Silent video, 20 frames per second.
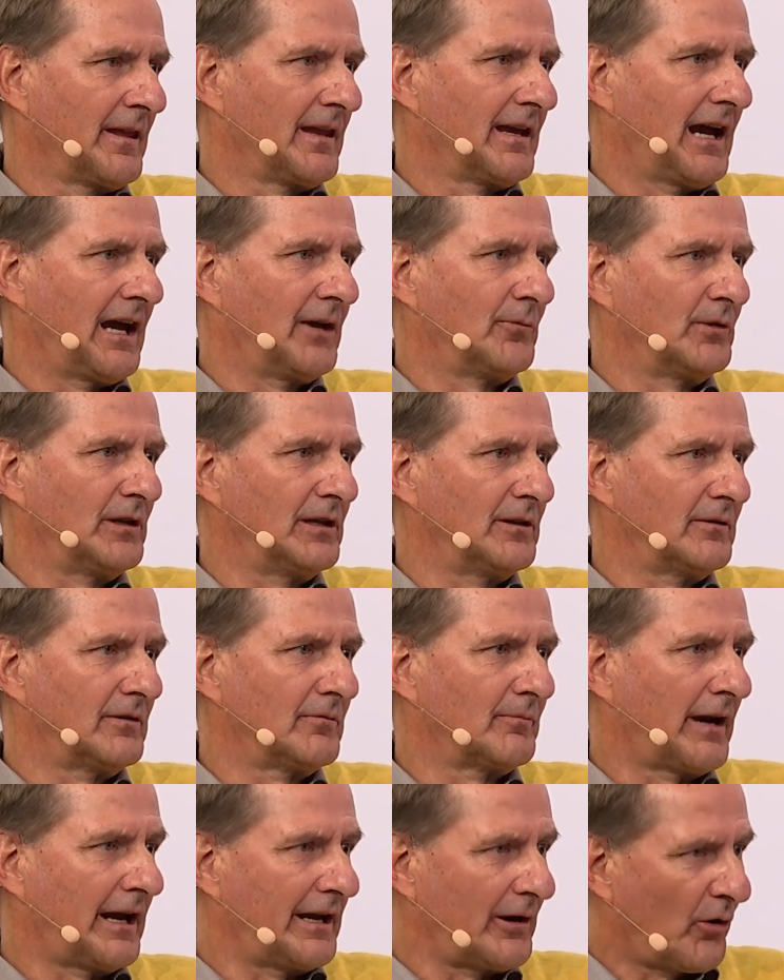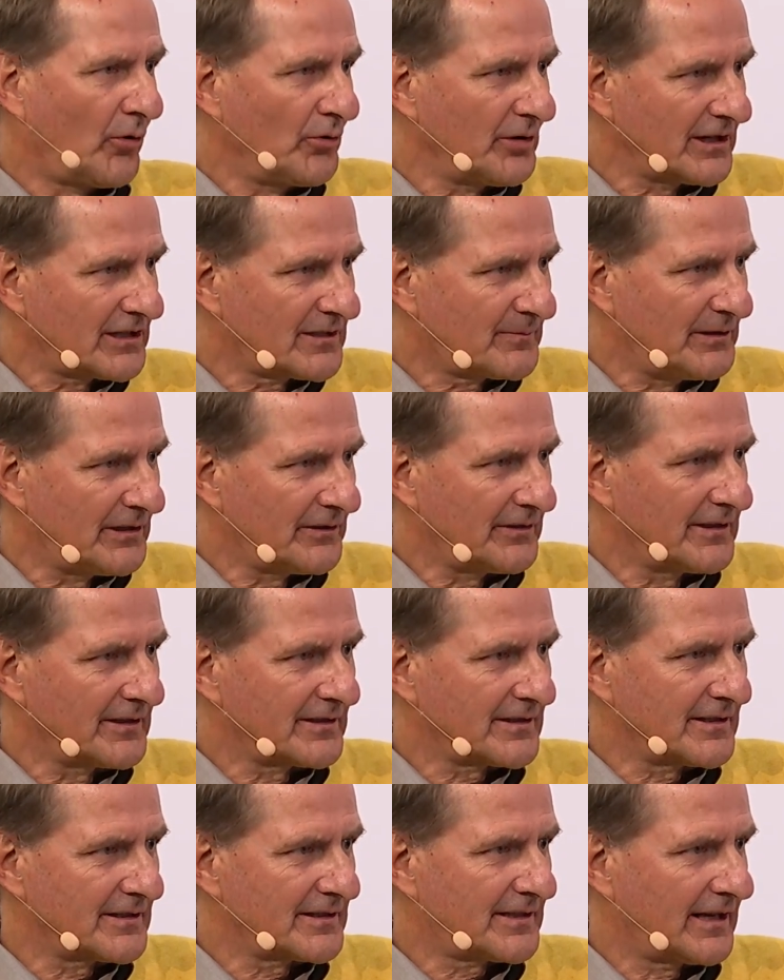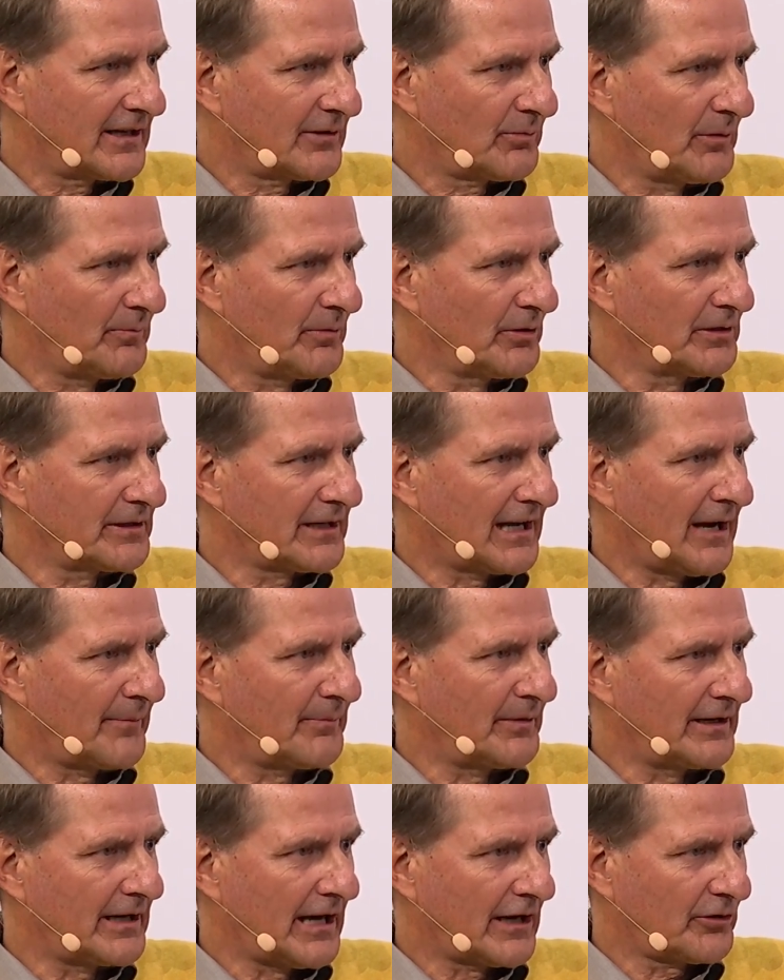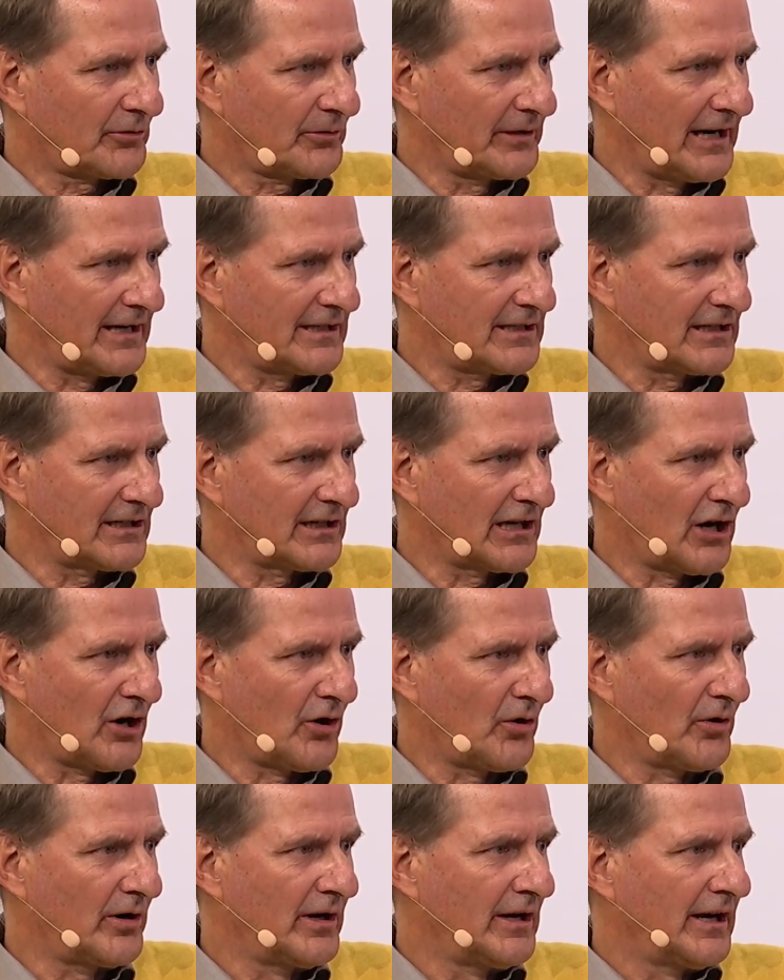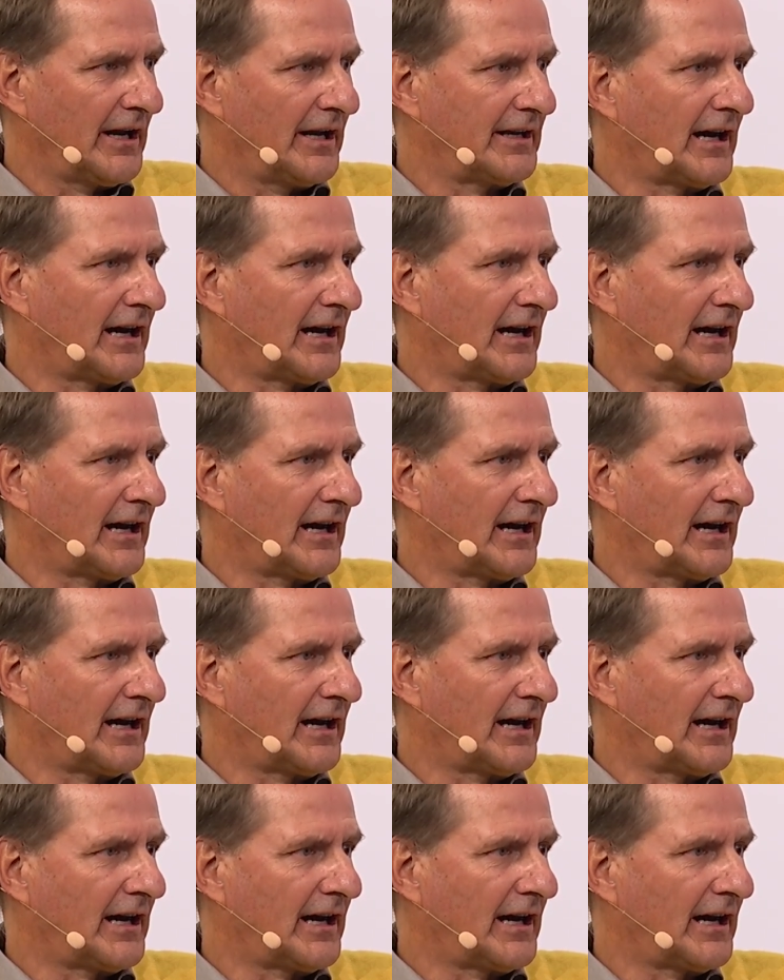I mean, my own experience is that we build up and are creating now an